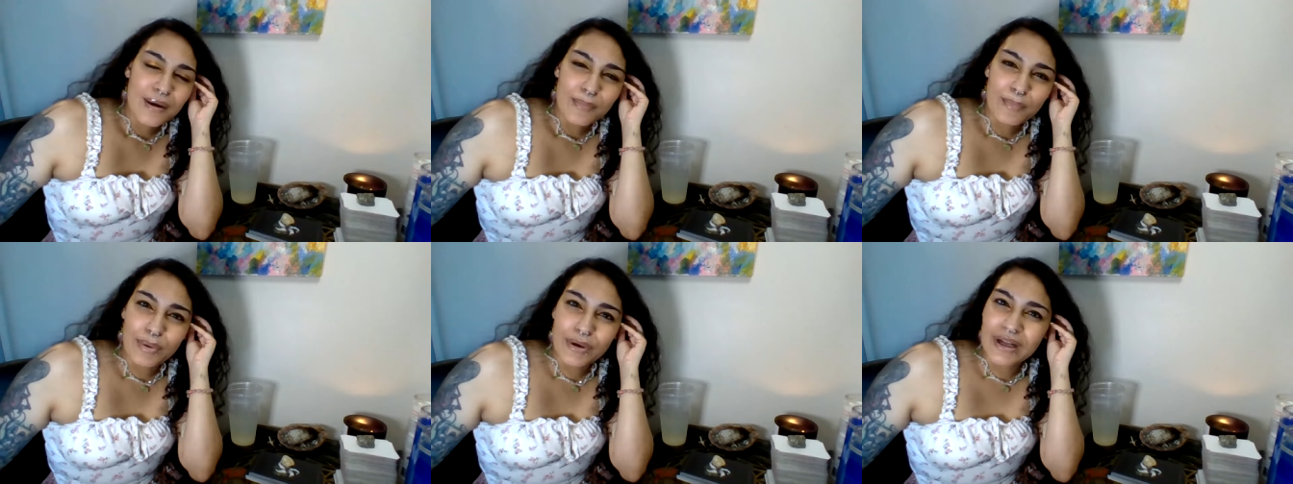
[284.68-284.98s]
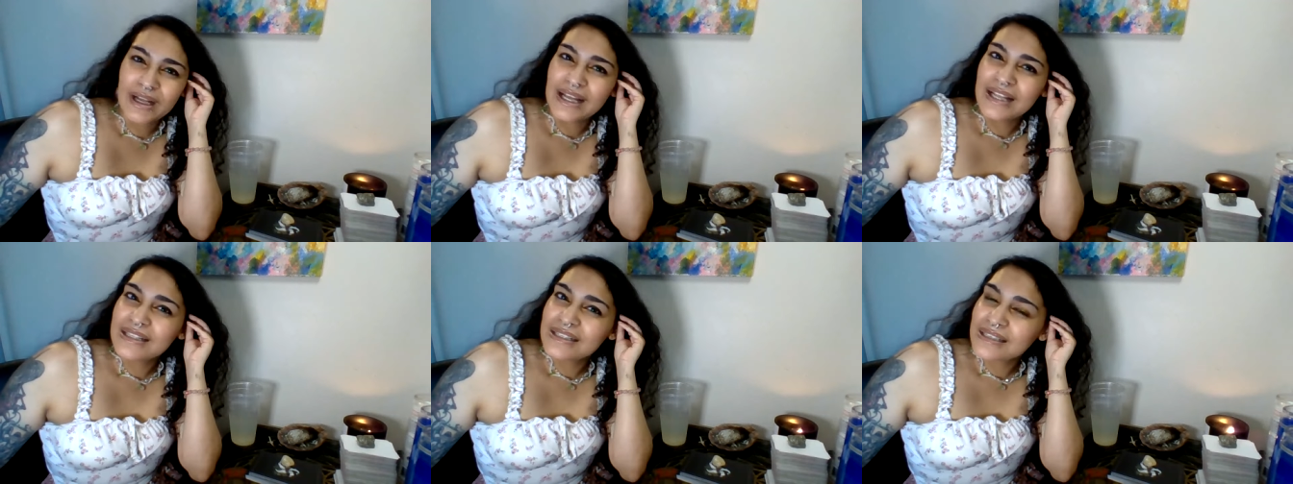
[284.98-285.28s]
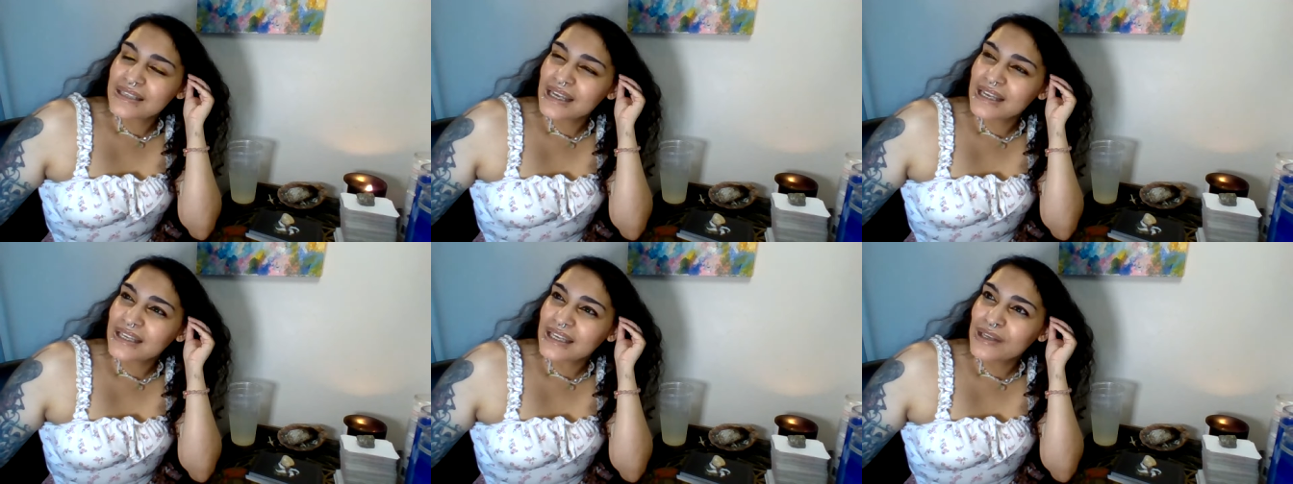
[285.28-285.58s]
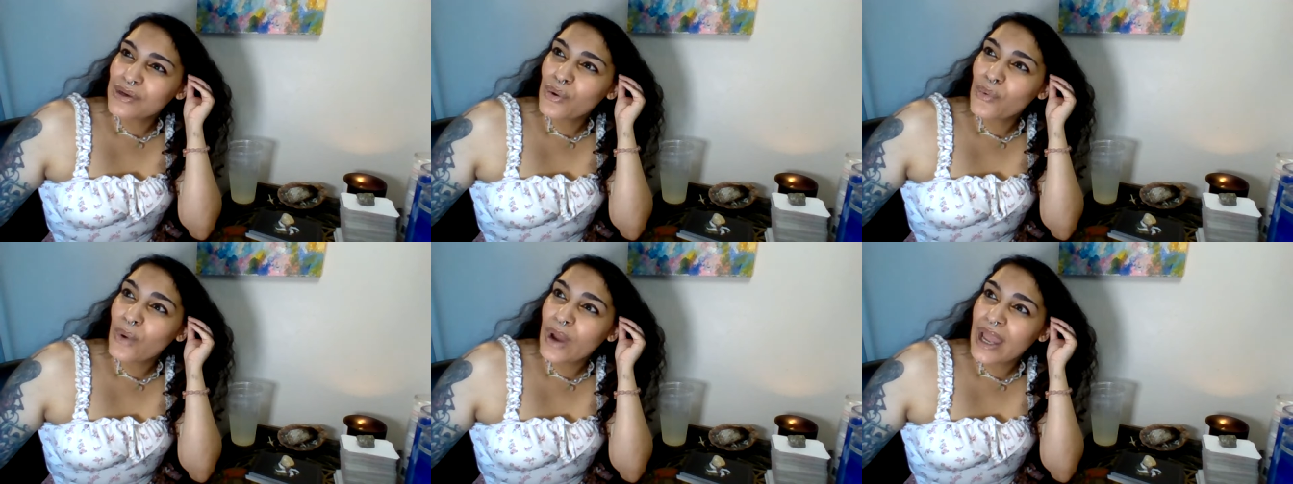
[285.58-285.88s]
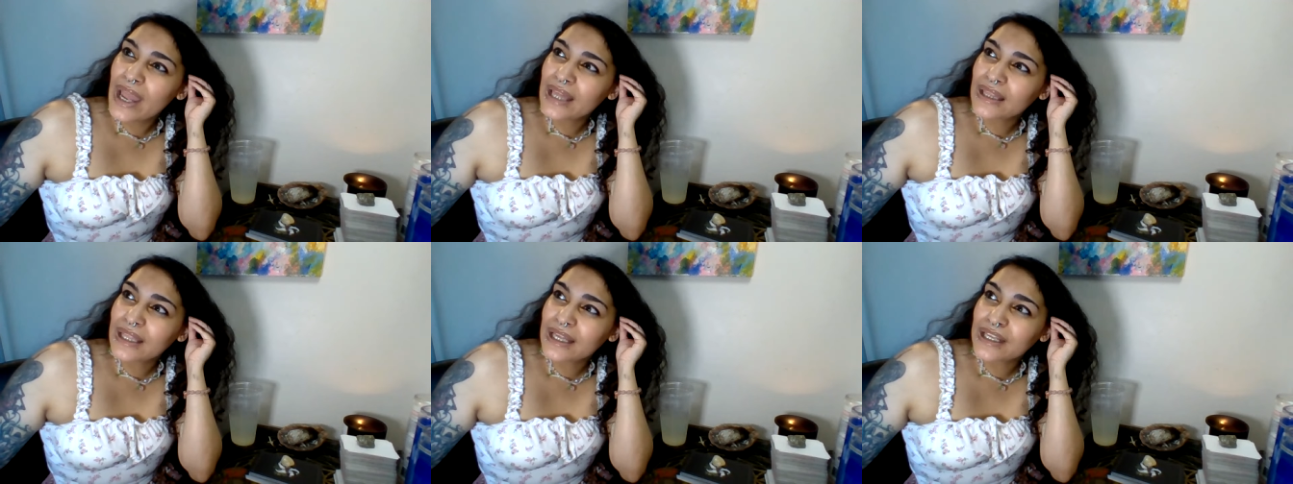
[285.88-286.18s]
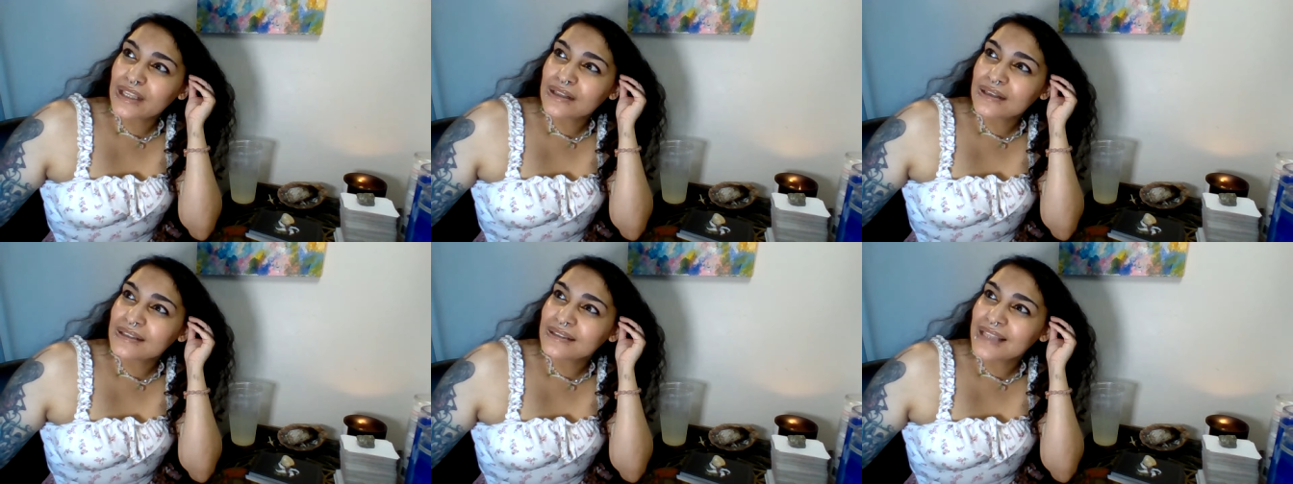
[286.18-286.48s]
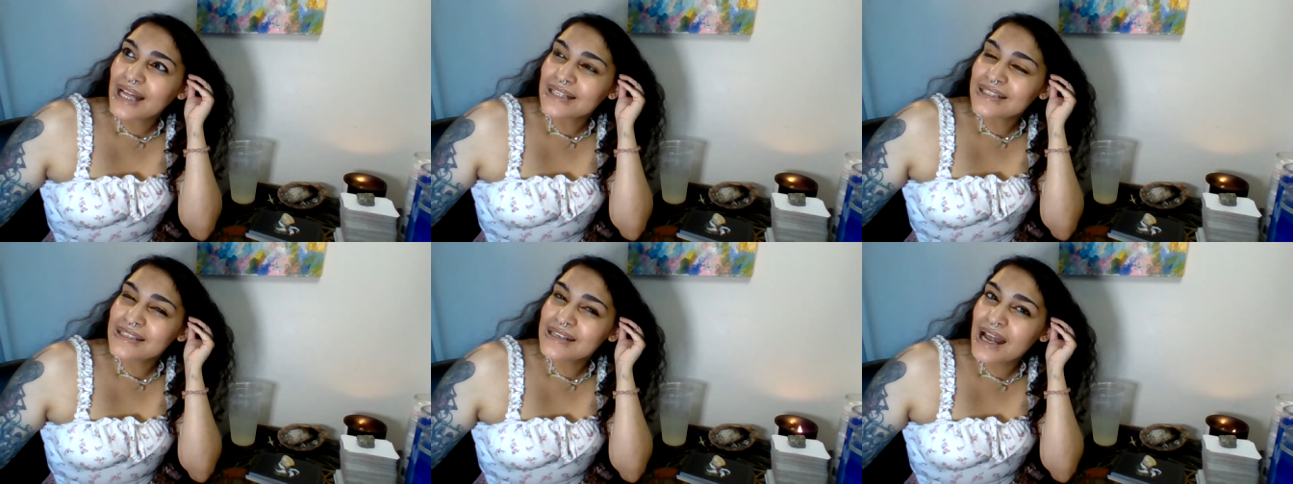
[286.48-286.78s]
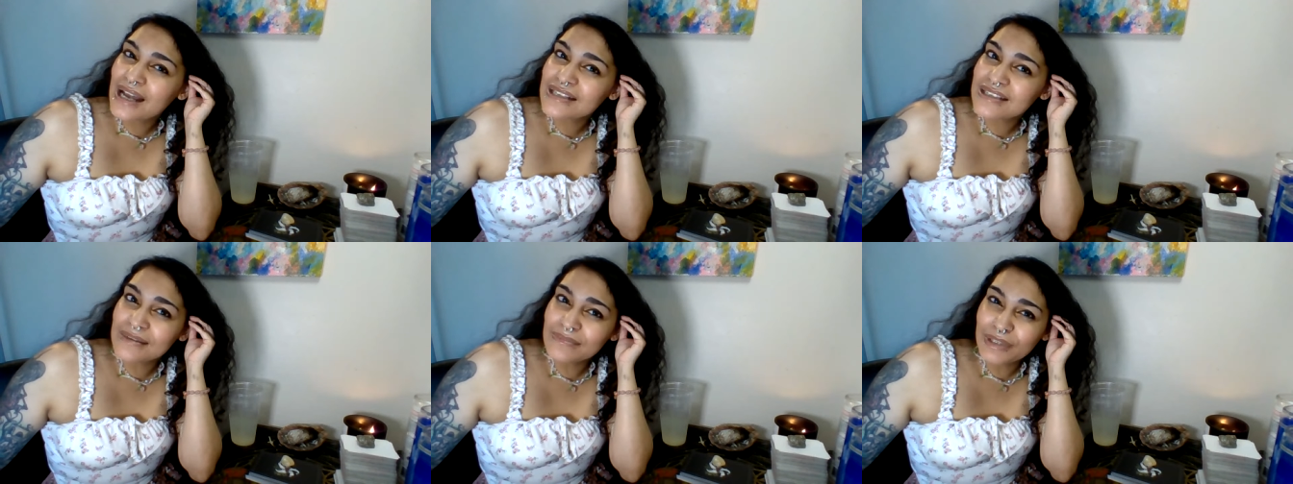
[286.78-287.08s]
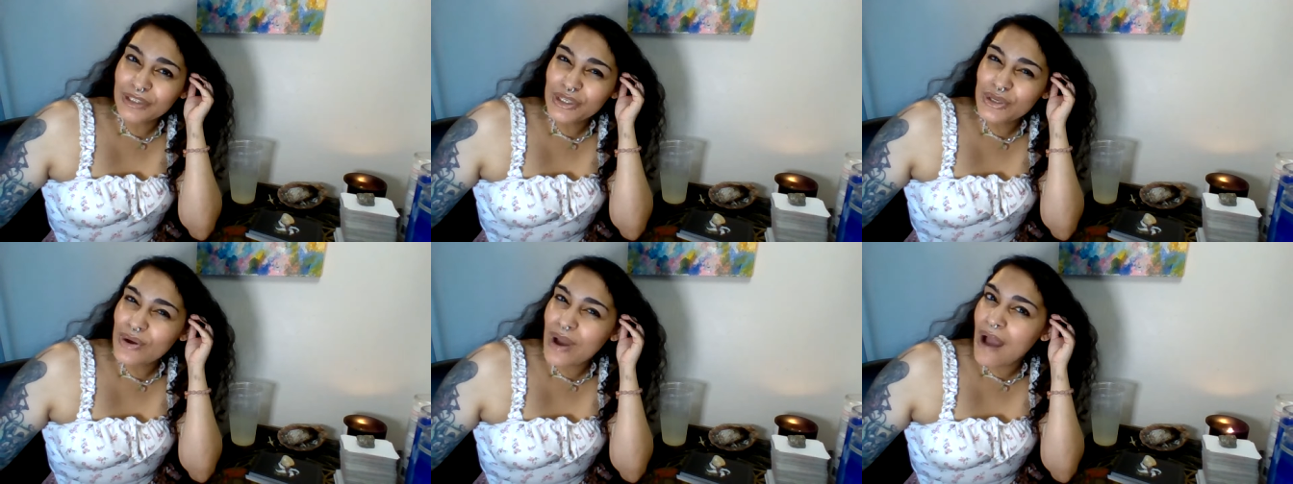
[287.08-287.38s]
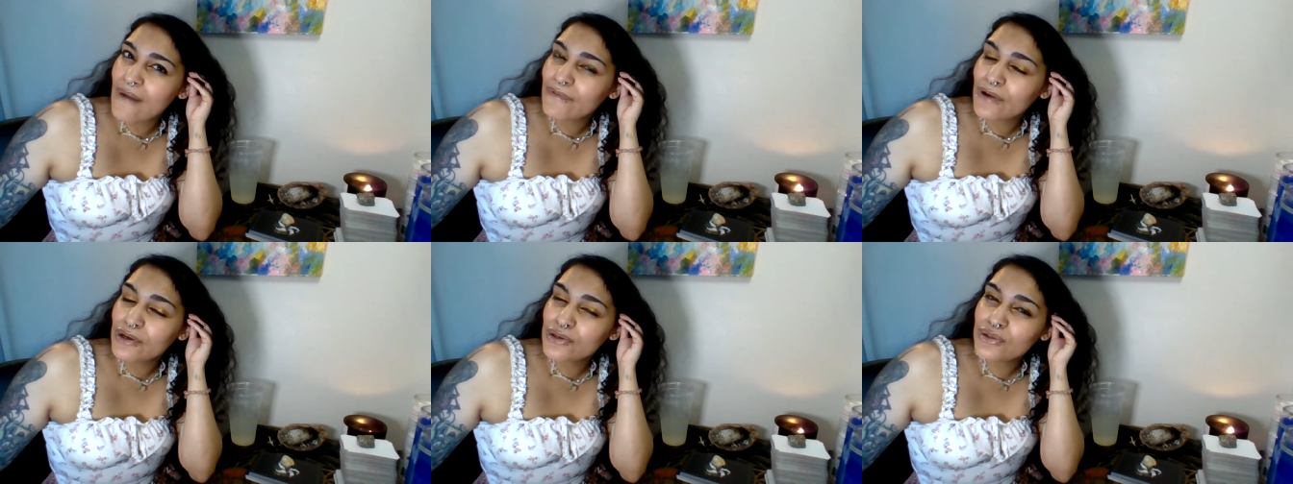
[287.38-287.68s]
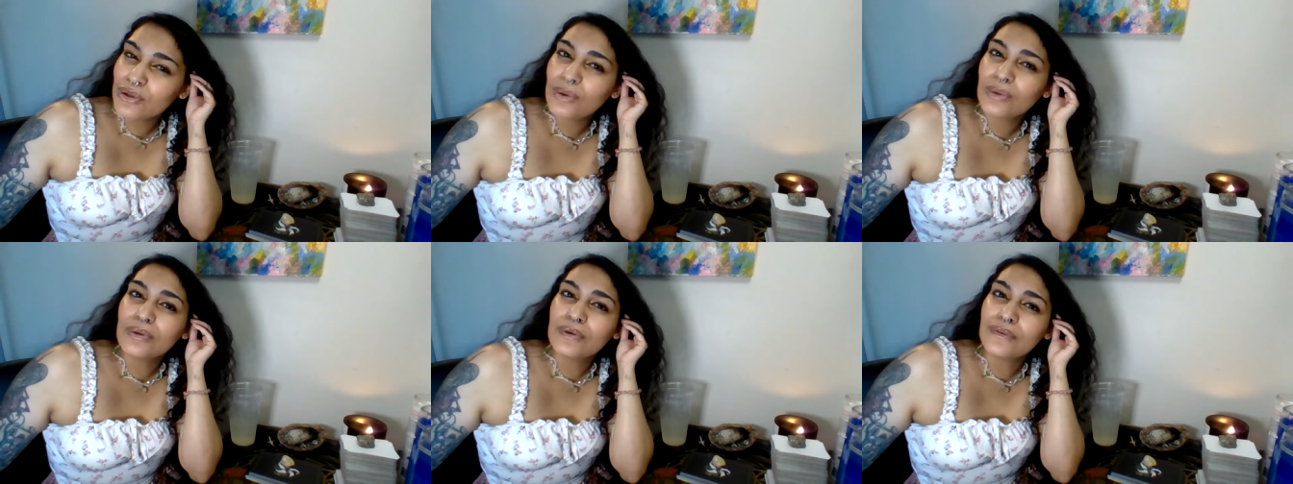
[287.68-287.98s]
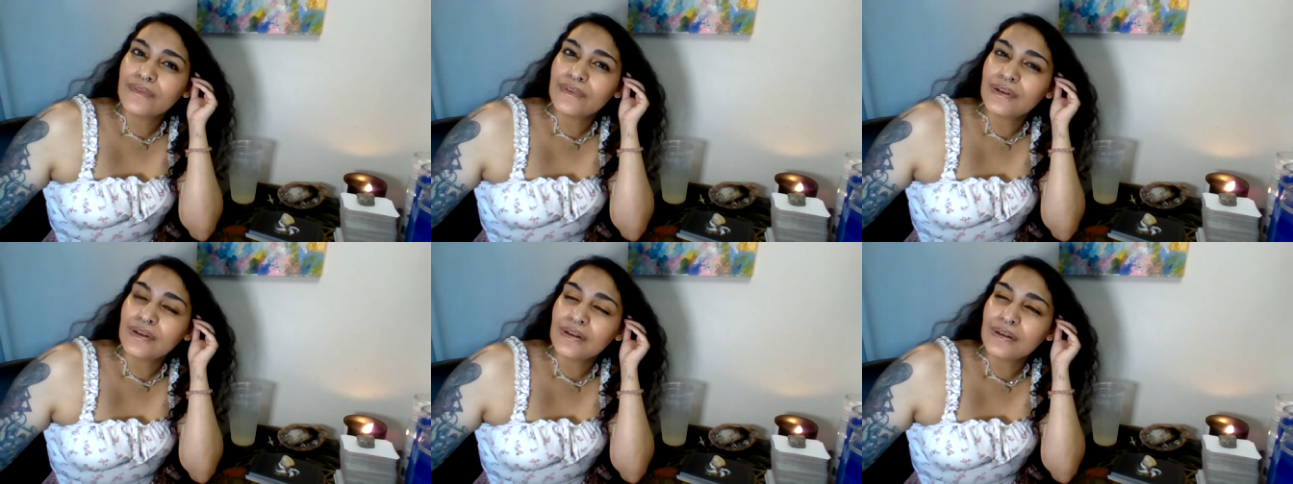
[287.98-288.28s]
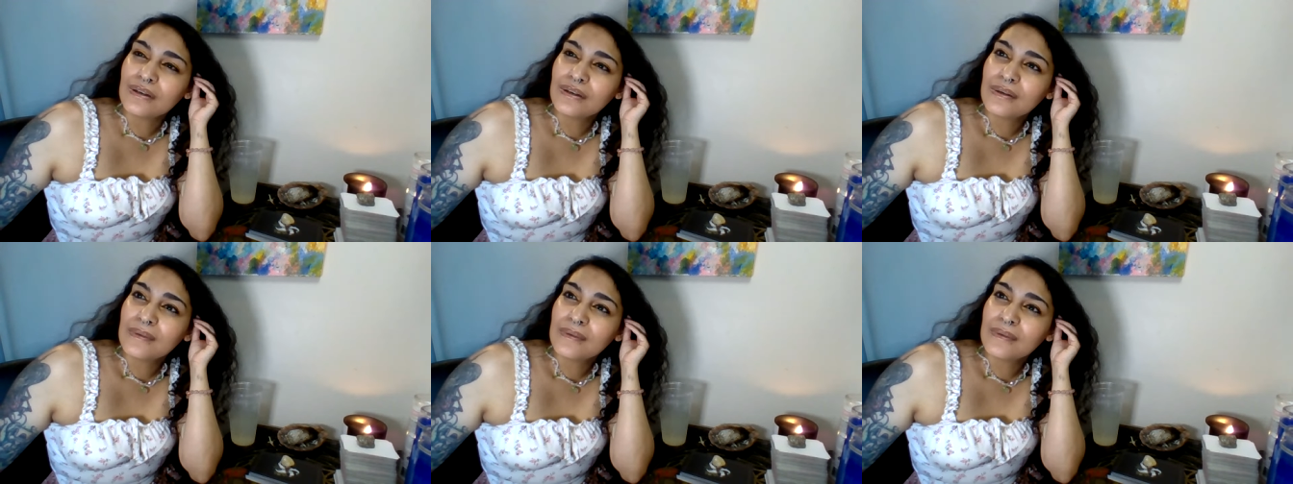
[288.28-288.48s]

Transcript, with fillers: But it's like in a way like that's not something you have control over,